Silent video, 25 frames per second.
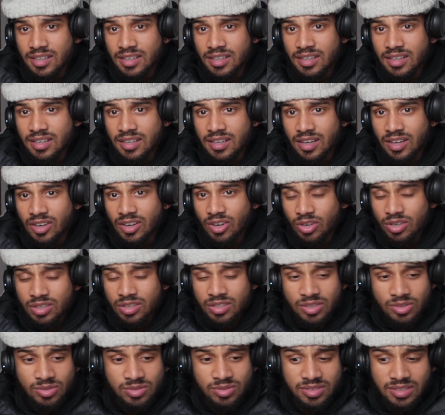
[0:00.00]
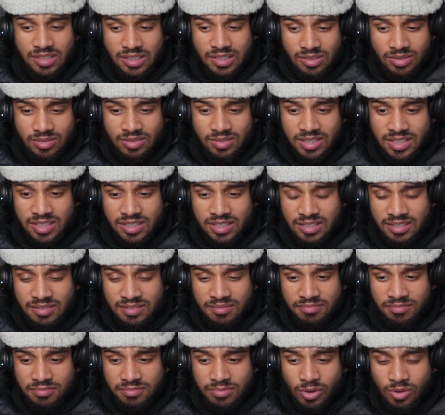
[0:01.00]
a lot of you need to just
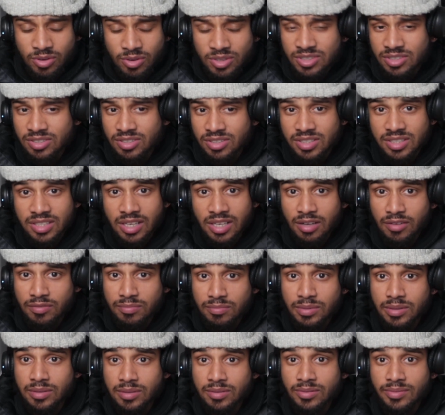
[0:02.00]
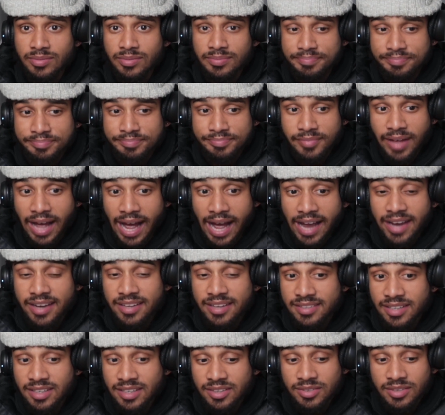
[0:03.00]
focus on yourself, bro. I can
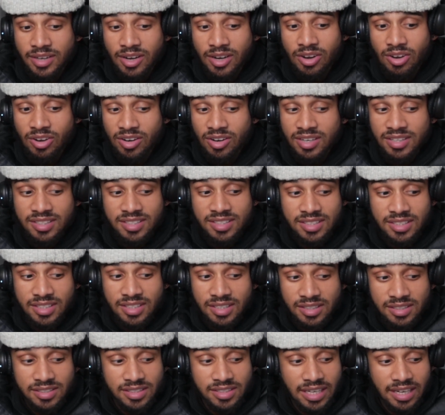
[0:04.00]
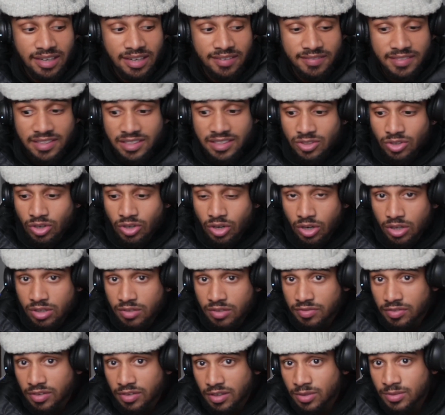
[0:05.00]
tell you now, a lot of these girls that have these lot of
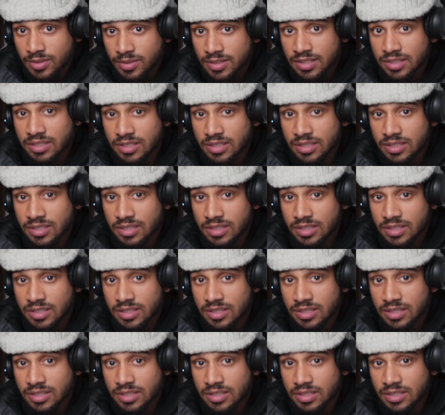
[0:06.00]
followers,